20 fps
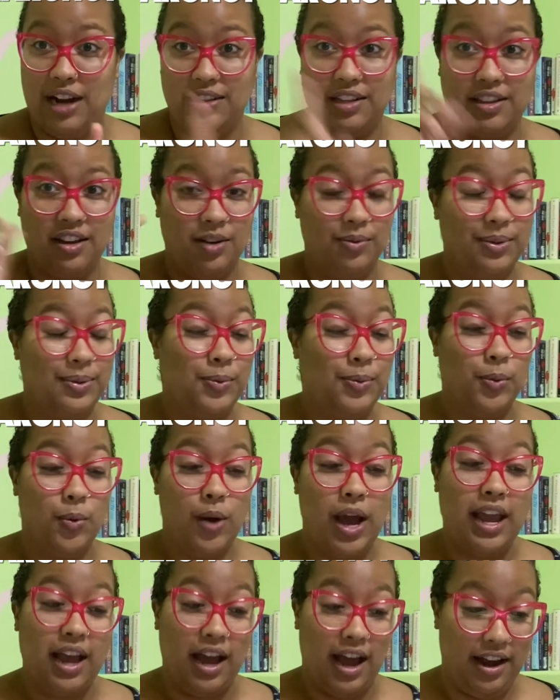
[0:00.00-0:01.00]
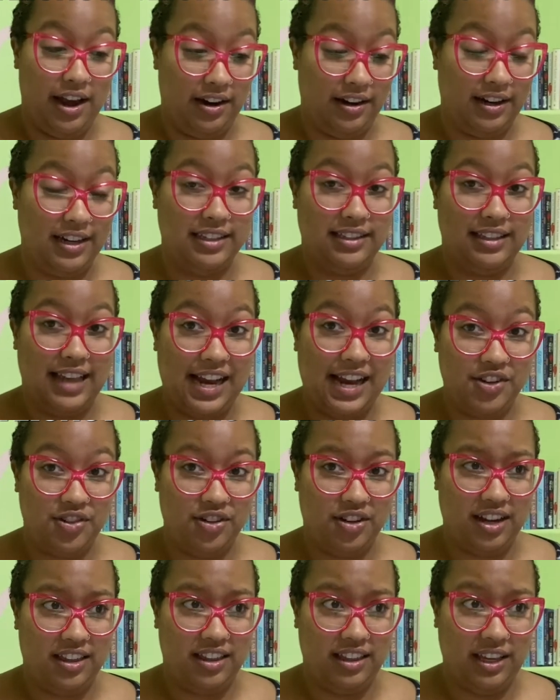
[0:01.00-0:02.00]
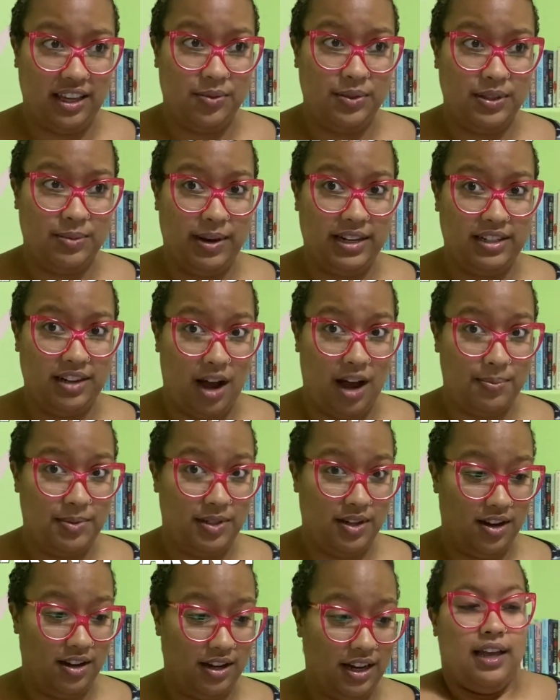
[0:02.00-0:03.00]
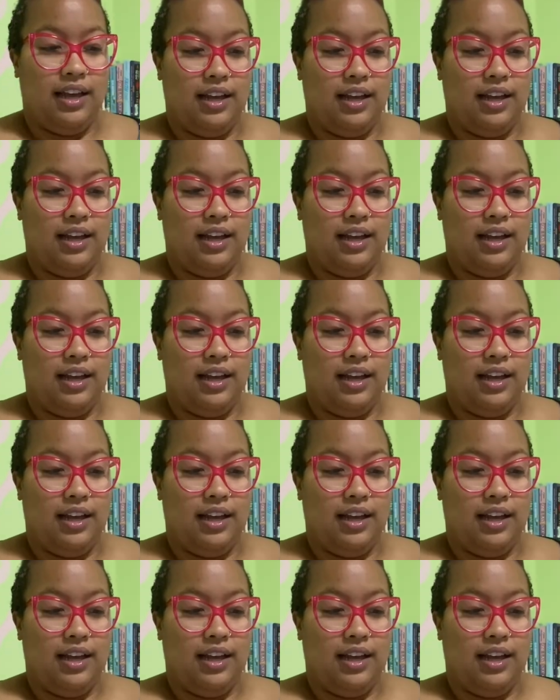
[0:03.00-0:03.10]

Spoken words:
I thought it'd be way higher because last year I think it was my top song.